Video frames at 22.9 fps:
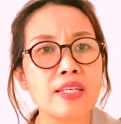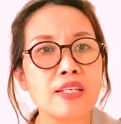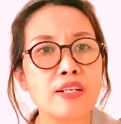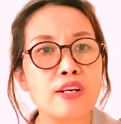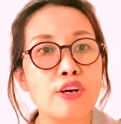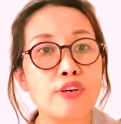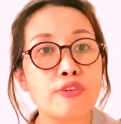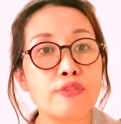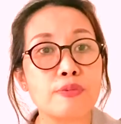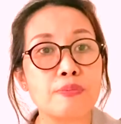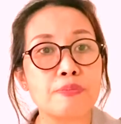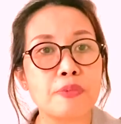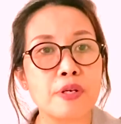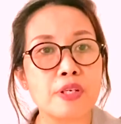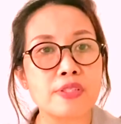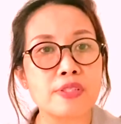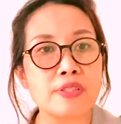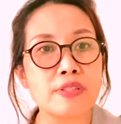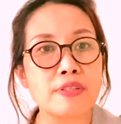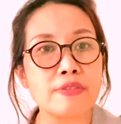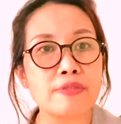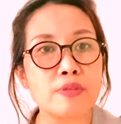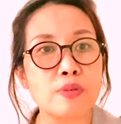of a
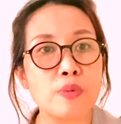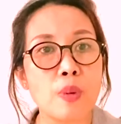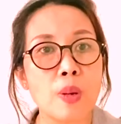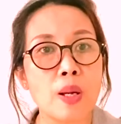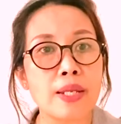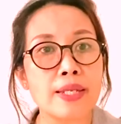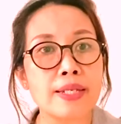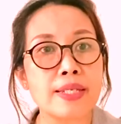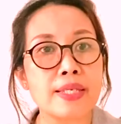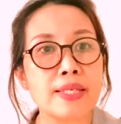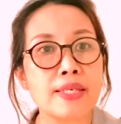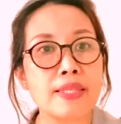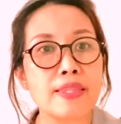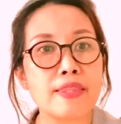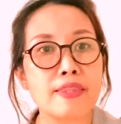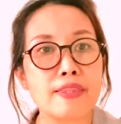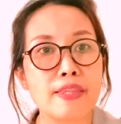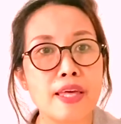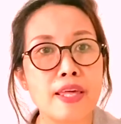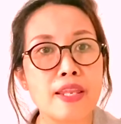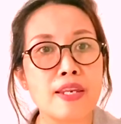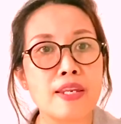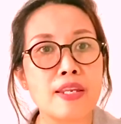positive quality,
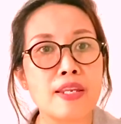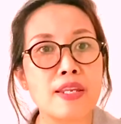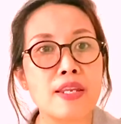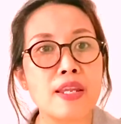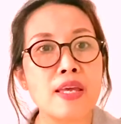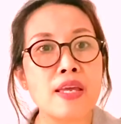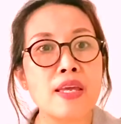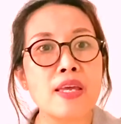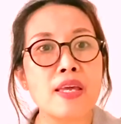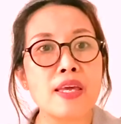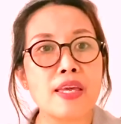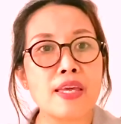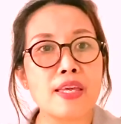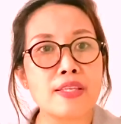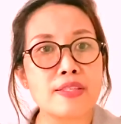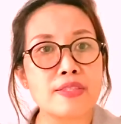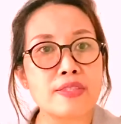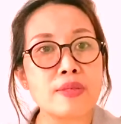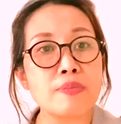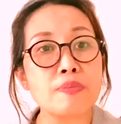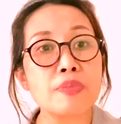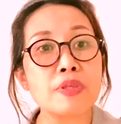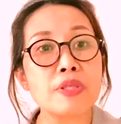then it
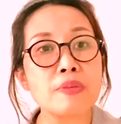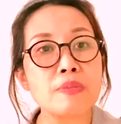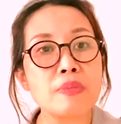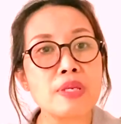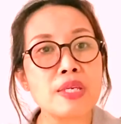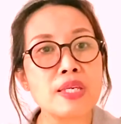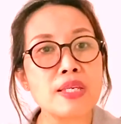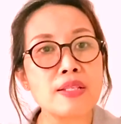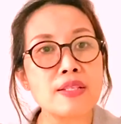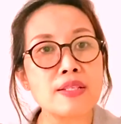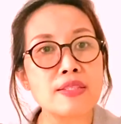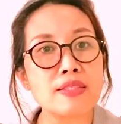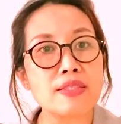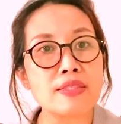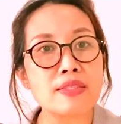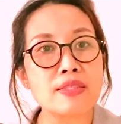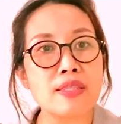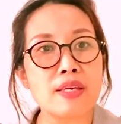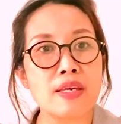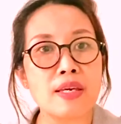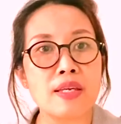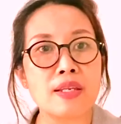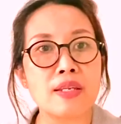simply means
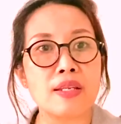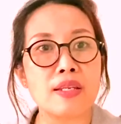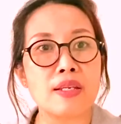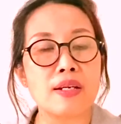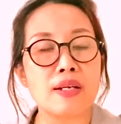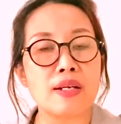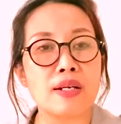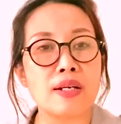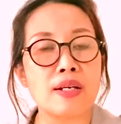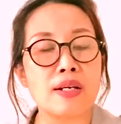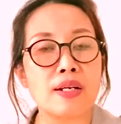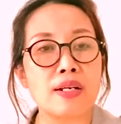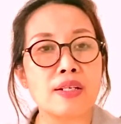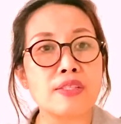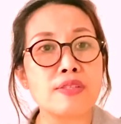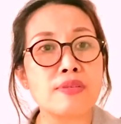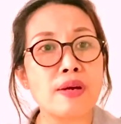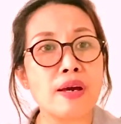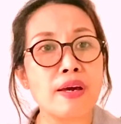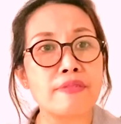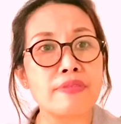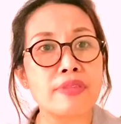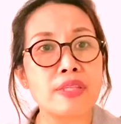that you
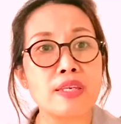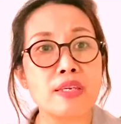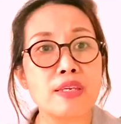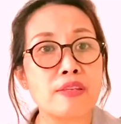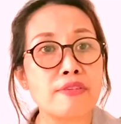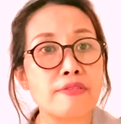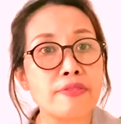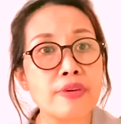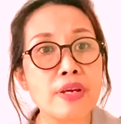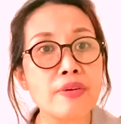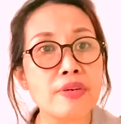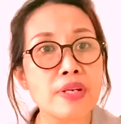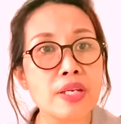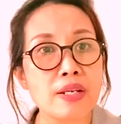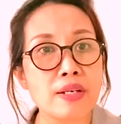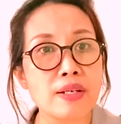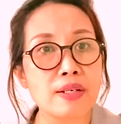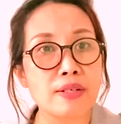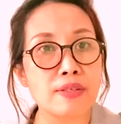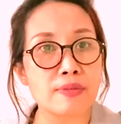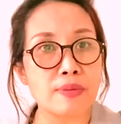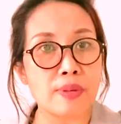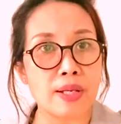have the
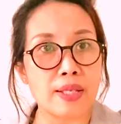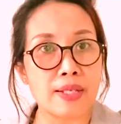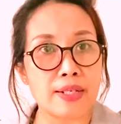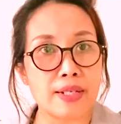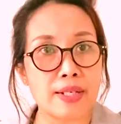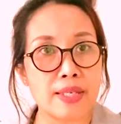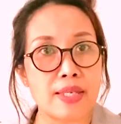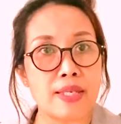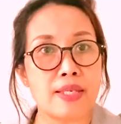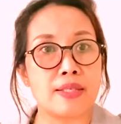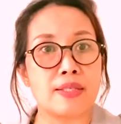inferior quality.